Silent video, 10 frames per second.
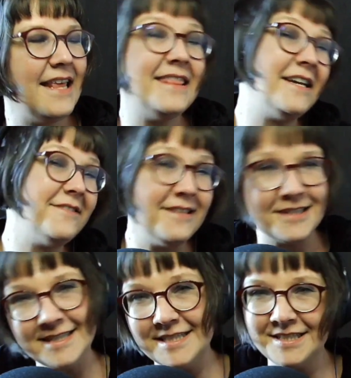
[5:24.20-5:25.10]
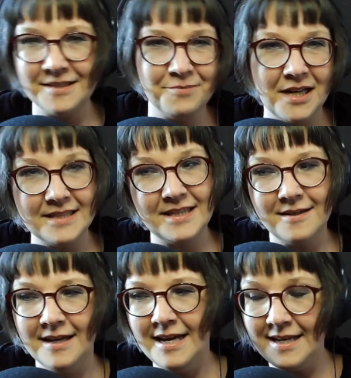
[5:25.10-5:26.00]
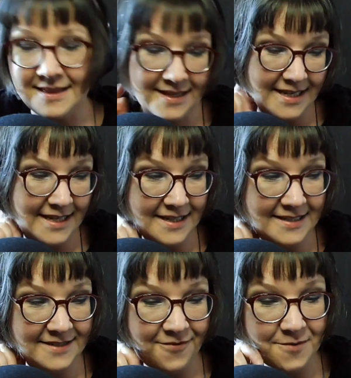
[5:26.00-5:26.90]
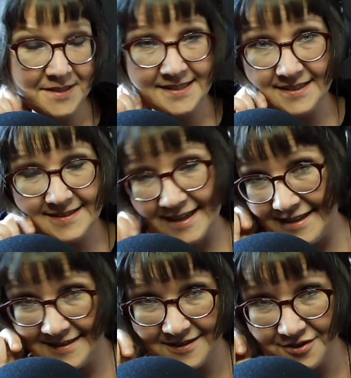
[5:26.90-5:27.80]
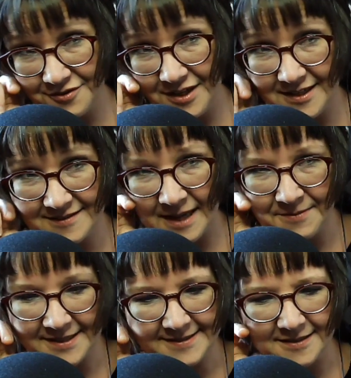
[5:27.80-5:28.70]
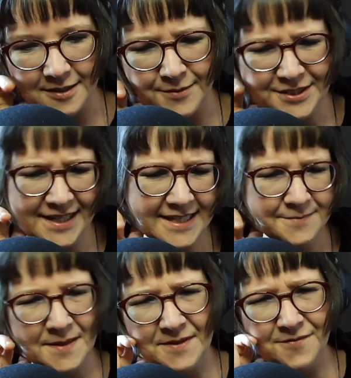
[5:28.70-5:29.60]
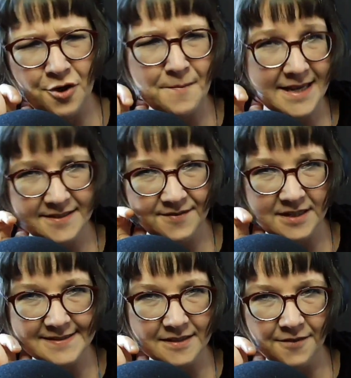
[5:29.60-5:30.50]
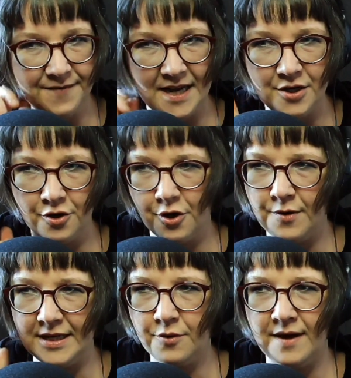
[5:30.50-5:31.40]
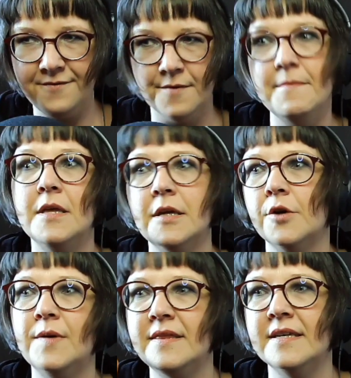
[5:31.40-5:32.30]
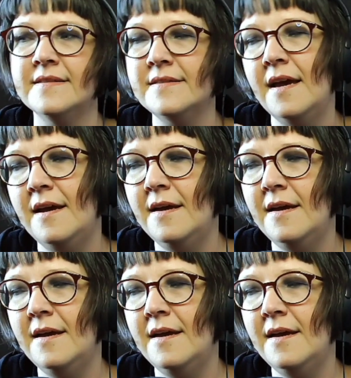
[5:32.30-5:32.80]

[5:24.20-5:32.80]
There's a little hint of the plot there. They inform us that scientists are trying to stop Godzilla, which I guess maybe if you're a massive Godzilla fan, you're already quite familiar with this